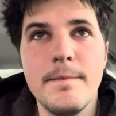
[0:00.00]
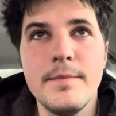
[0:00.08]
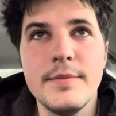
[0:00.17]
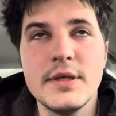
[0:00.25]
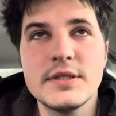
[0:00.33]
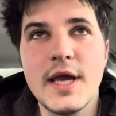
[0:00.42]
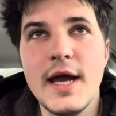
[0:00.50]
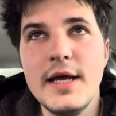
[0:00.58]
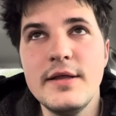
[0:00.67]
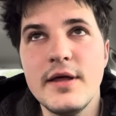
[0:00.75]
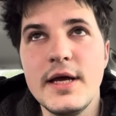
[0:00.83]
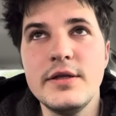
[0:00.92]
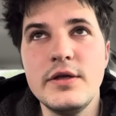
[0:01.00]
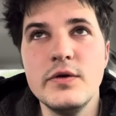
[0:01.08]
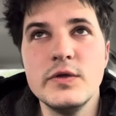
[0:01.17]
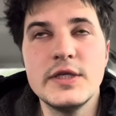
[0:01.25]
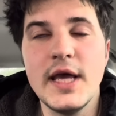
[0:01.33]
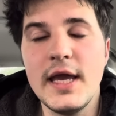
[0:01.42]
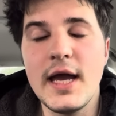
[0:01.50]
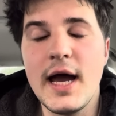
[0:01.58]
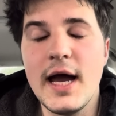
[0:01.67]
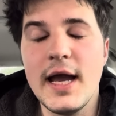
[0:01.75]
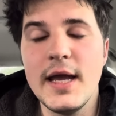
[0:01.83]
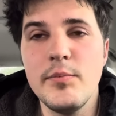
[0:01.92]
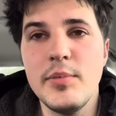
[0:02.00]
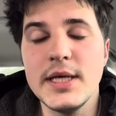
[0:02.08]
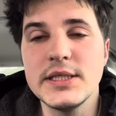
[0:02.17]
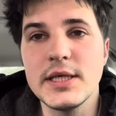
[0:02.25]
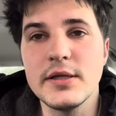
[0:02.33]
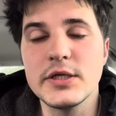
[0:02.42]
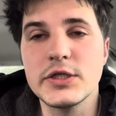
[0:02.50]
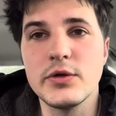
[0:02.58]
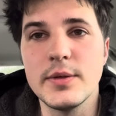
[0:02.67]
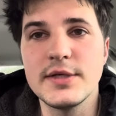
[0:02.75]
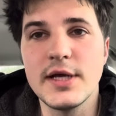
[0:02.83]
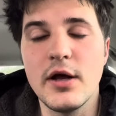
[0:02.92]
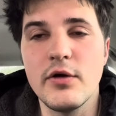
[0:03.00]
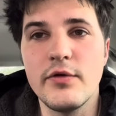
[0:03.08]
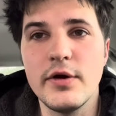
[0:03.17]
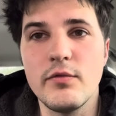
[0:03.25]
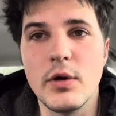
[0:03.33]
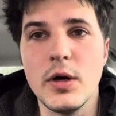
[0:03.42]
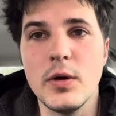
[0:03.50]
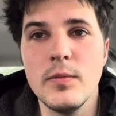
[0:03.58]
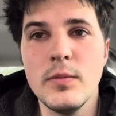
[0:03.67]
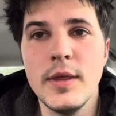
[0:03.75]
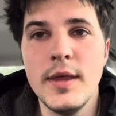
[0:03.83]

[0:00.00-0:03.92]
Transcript: this guy then used AI based on the scripts I already wrote